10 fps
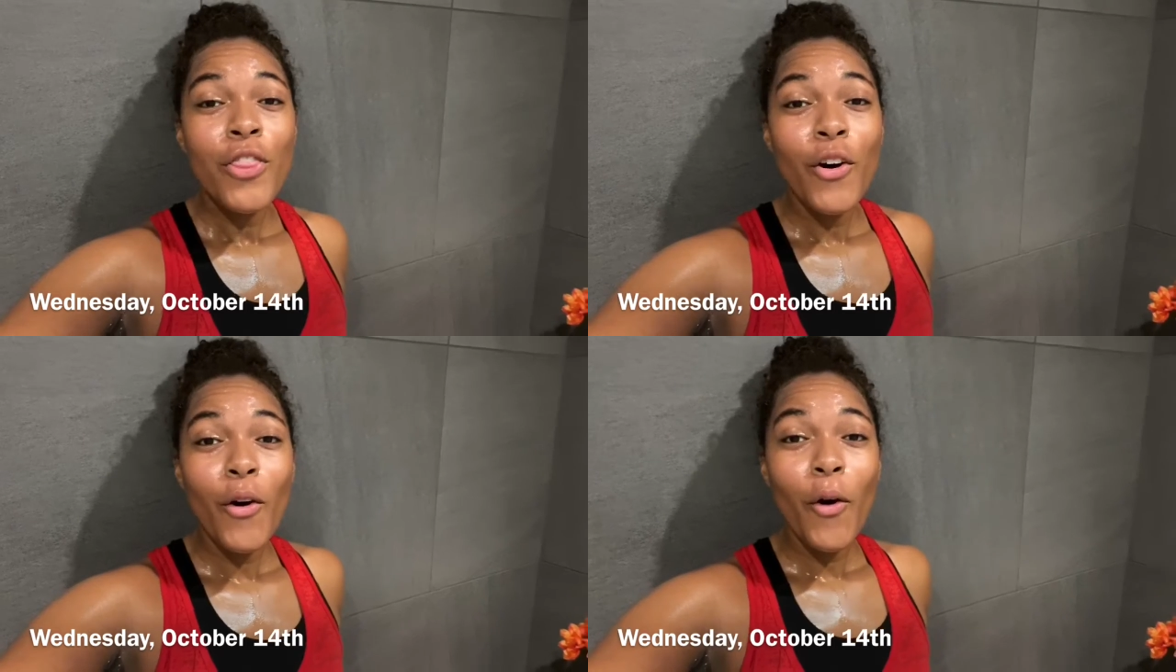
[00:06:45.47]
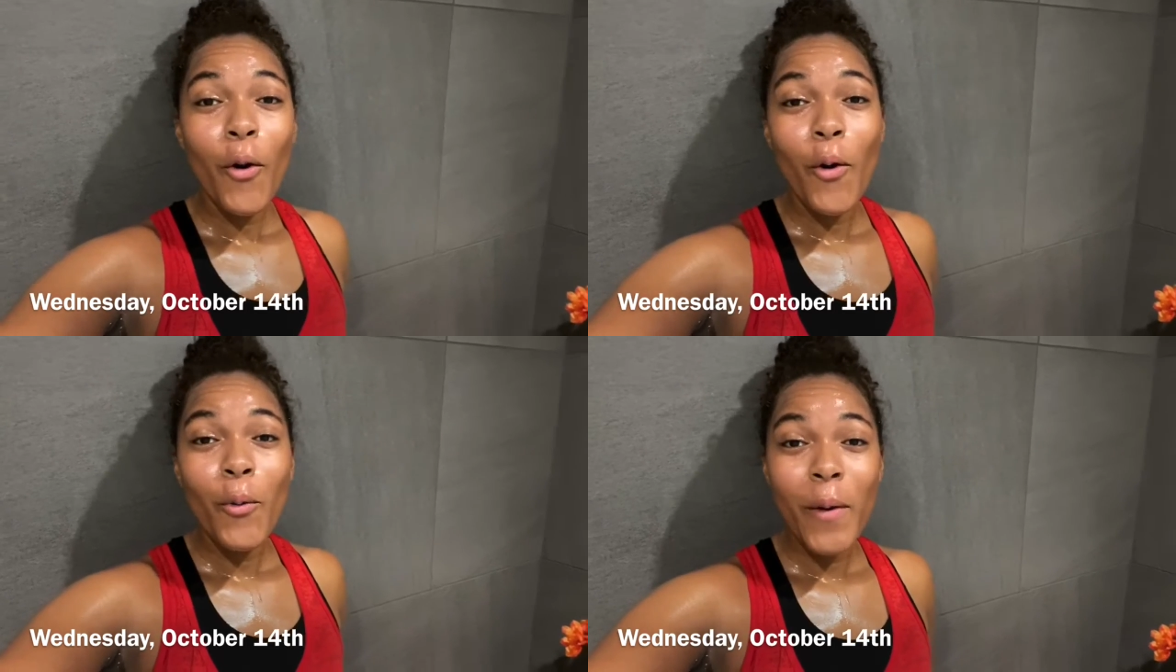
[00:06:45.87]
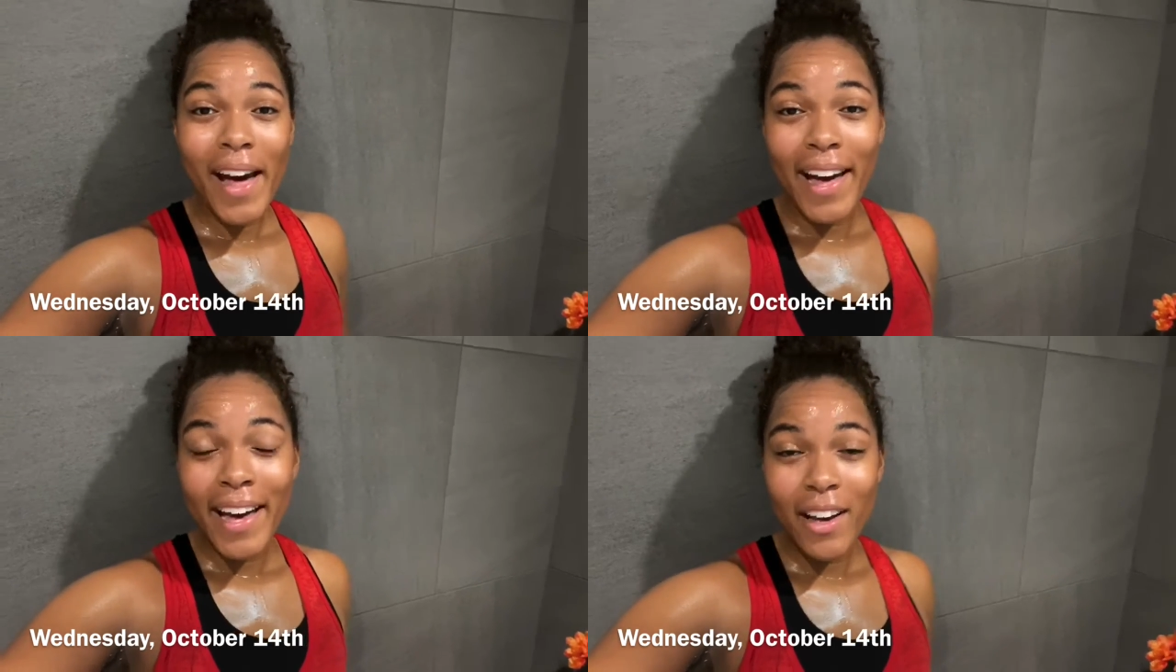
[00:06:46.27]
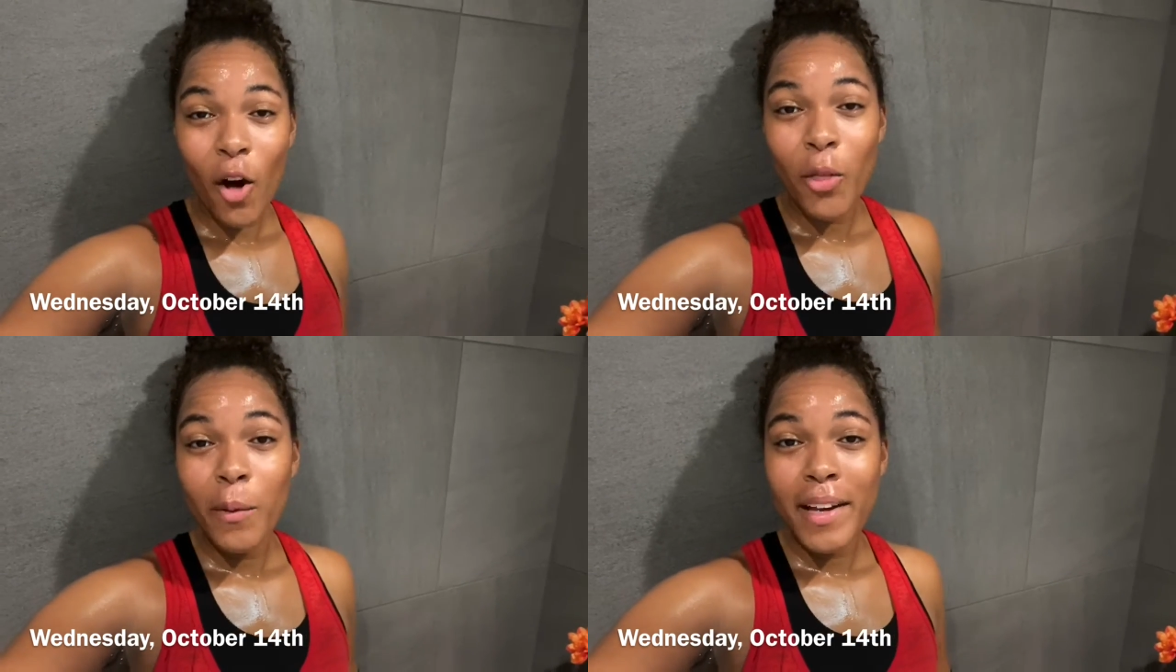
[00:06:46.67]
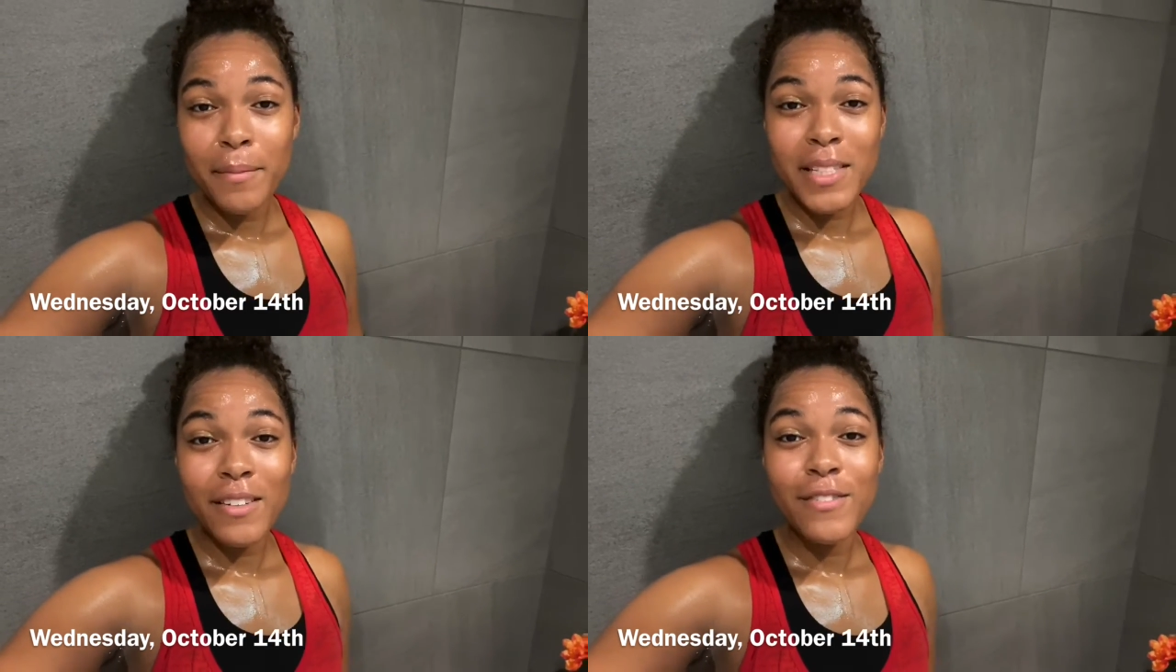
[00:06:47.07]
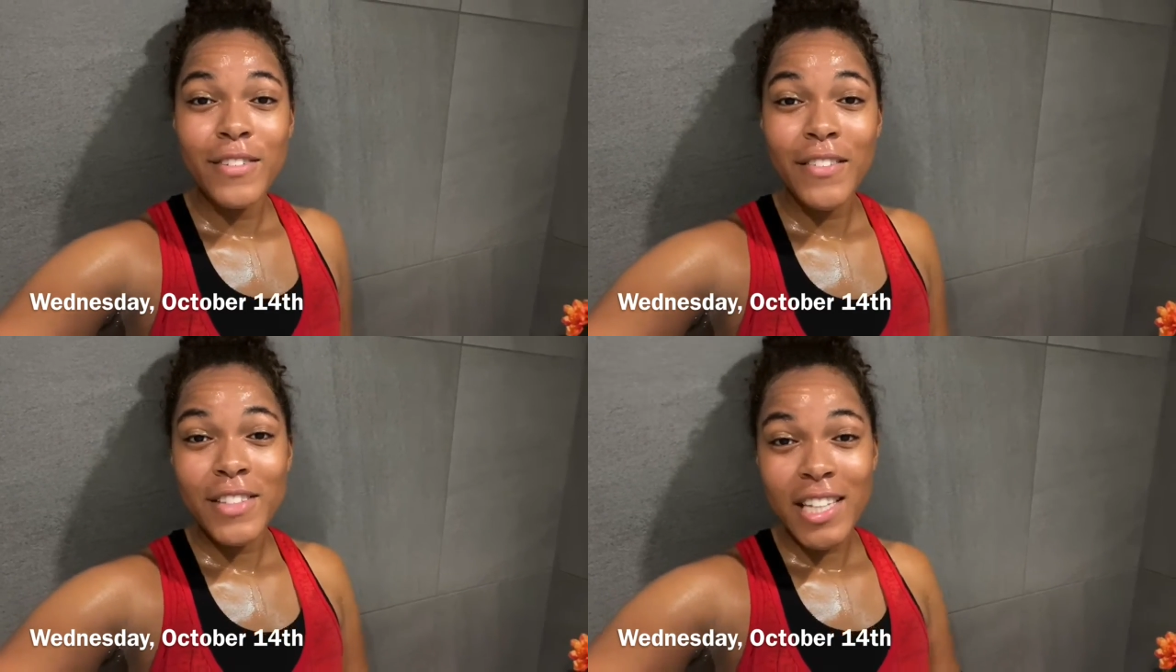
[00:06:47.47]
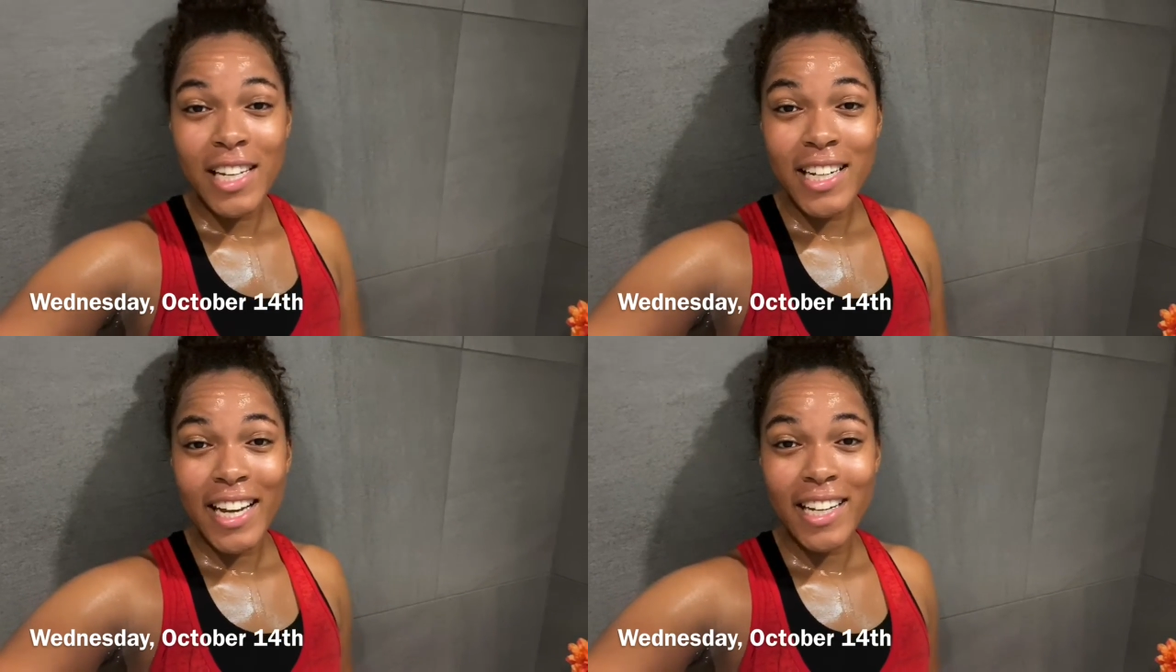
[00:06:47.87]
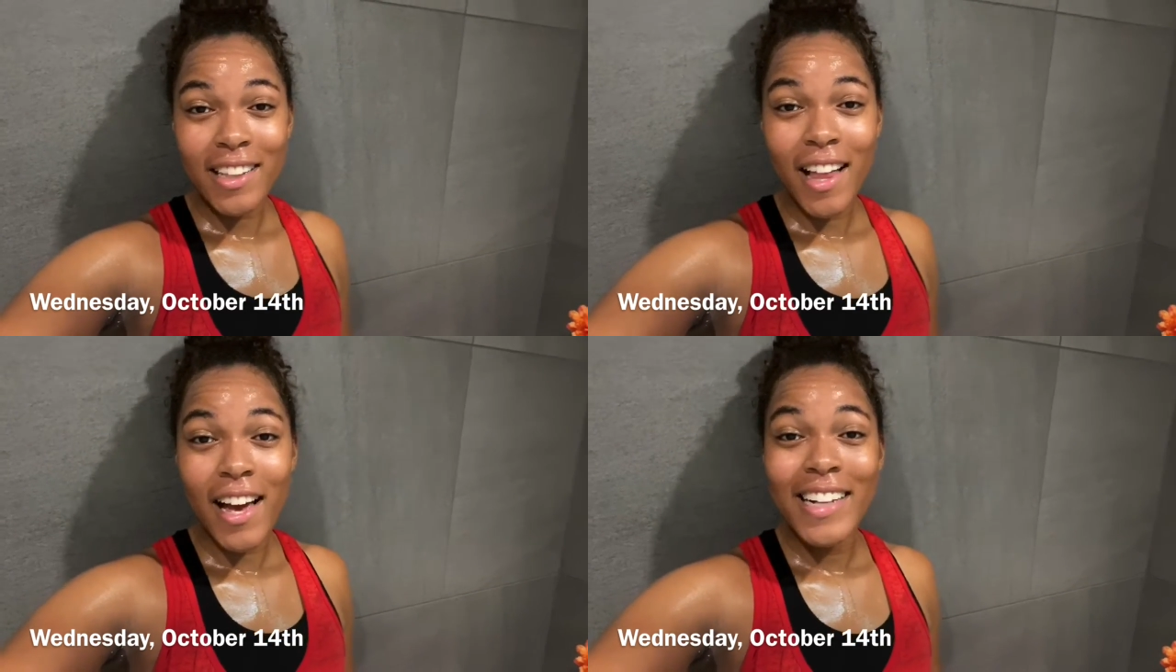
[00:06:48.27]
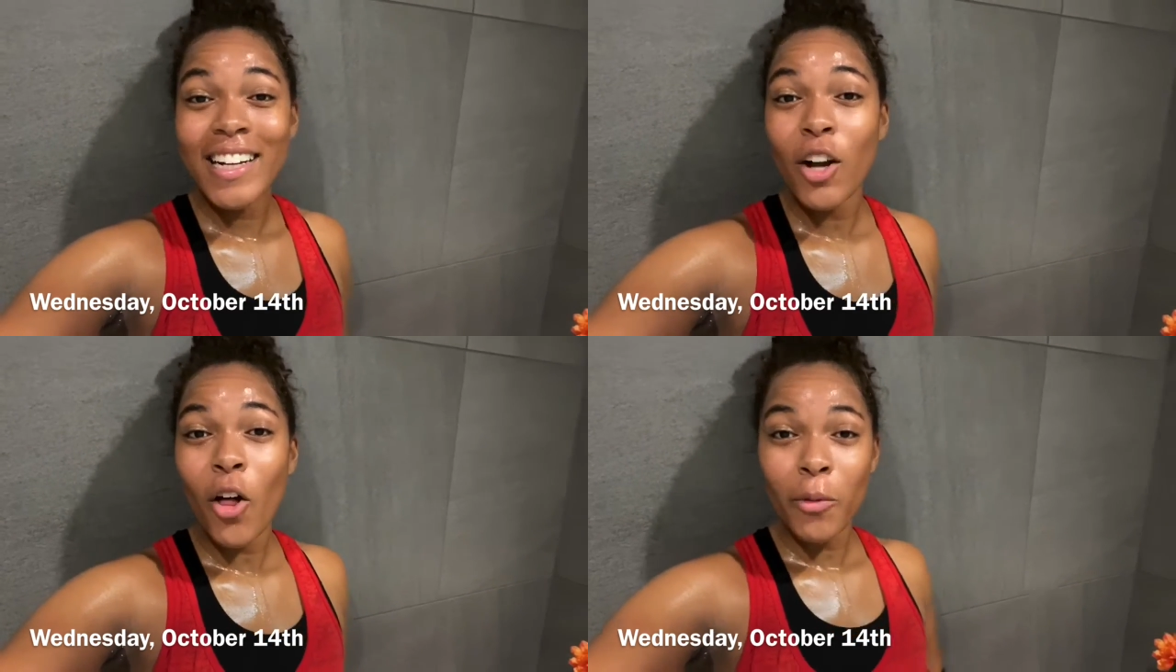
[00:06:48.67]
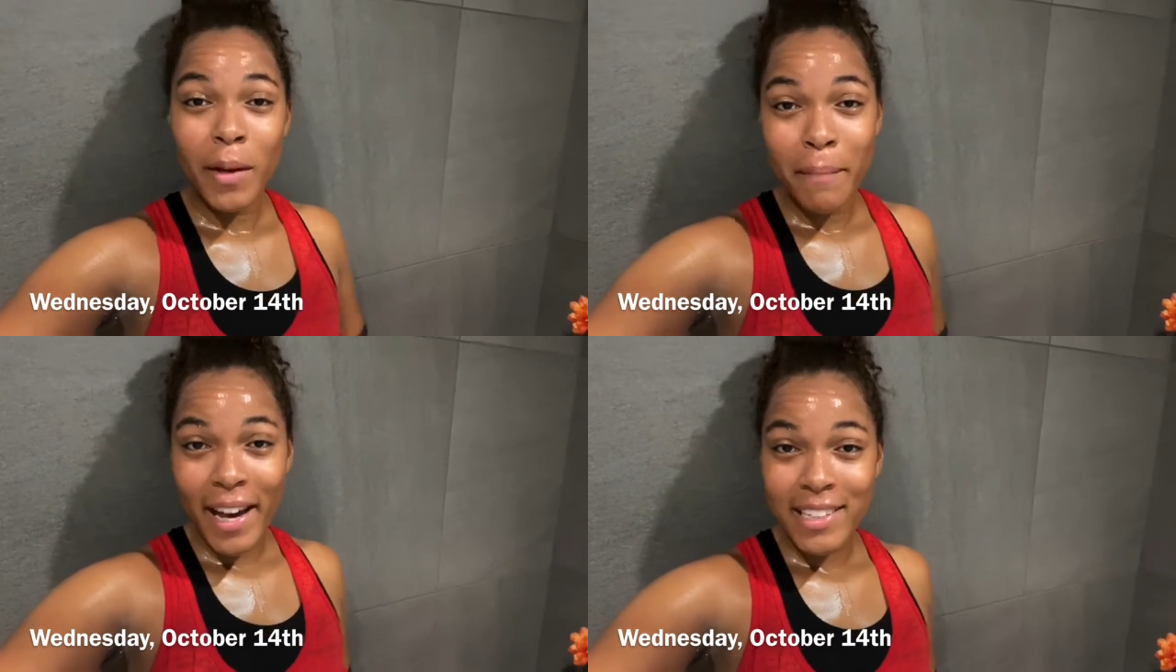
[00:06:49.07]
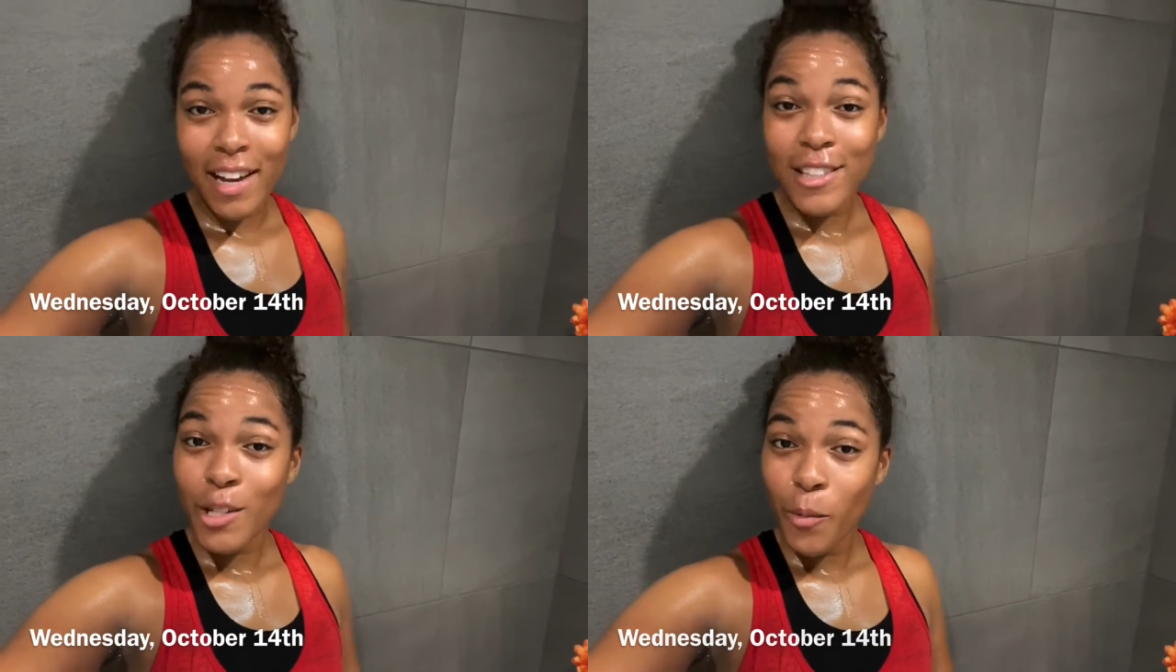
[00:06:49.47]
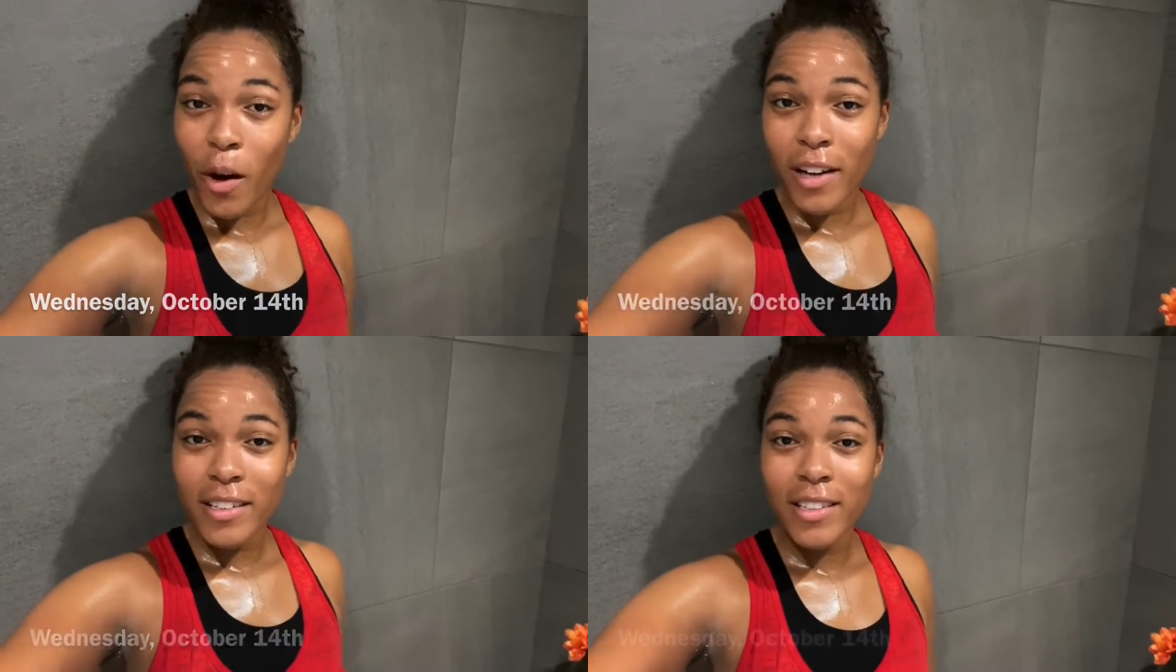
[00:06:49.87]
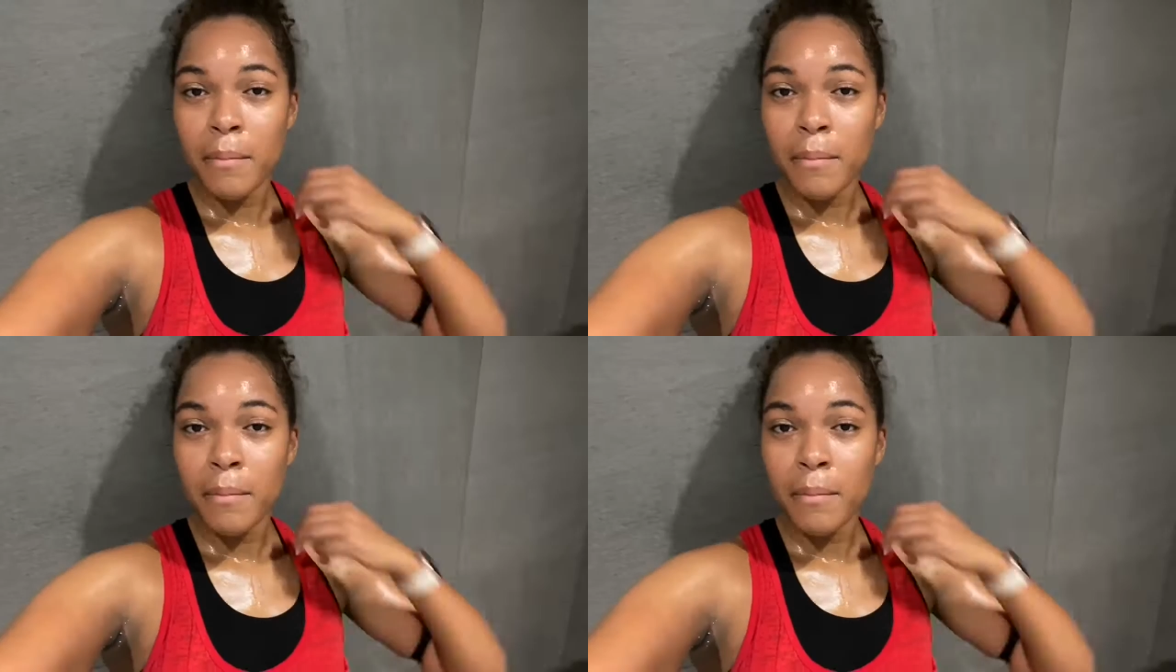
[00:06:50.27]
the whole way, all the way up to 15 incline and all the way back down to 1.